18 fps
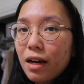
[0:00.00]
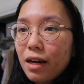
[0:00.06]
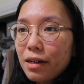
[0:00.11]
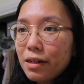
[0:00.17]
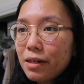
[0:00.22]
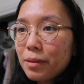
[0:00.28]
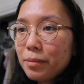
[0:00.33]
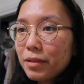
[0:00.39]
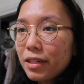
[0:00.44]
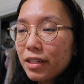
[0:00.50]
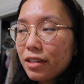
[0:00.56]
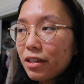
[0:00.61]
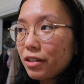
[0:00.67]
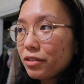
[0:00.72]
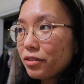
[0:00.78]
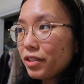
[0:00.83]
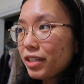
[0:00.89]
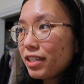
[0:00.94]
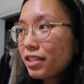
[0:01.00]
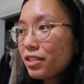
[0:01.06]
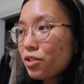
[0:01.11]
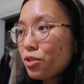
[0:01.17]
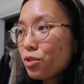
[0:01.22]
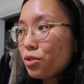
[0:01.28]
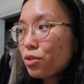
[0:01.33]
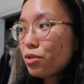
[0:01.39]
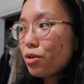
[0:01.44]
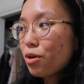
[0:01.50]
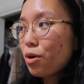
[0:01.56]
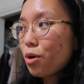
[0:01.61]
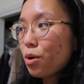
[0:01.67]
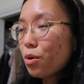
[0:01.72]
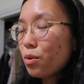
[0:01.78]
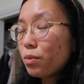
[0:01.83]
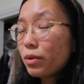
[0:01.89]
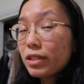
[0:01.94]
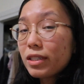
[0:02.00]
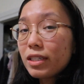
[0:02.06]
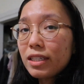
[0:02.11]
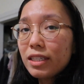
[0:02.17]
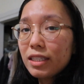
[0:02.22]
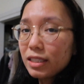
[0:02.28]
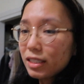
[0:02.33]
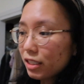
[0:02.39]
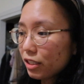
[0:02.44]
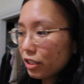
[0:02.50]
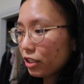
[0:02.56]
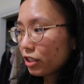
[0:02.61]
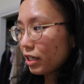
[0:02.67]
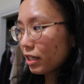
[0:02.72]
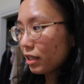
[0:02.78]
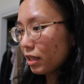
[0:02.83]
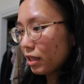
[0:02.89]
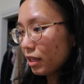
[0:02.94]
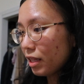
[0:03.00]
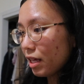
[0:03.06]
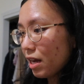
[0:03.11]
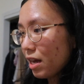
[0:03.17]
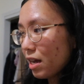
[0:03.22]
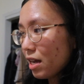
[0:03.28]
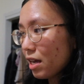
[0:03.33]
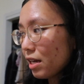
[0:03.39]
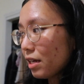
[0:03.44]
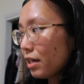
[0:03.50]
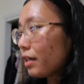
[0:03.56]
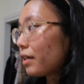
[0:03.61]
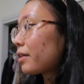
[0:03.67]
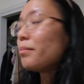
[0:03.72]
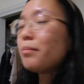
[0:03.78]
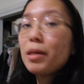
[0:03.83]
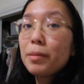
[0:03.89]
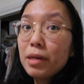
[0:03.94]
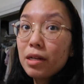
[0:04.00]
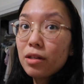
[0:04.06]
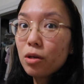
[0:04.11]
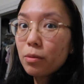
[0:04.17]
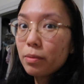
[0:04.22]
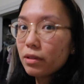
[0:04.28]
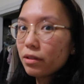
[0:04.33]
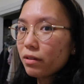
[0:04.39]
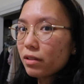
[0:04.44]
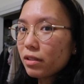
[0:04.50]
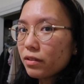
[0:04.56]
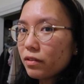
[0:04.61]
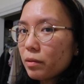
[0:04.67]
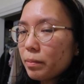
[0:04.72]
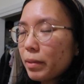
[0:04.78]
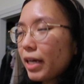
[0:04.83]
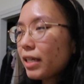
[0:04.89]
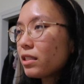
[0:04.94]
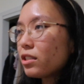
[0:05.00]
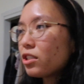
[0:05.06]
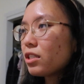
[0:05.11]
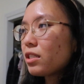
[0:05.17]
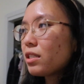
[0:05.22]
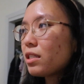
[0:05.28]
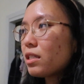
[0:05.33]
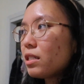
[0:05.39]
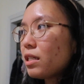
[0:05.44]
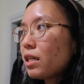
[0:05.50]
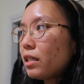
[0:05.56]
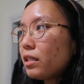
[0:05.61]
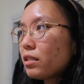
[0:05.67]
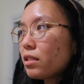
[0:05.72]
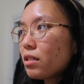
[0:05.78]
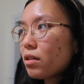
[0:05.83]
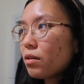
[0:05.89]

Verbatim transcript: I'm getting hungry, so we're gonna eat dinner and then maybe I'll open the rest of the packages tonight.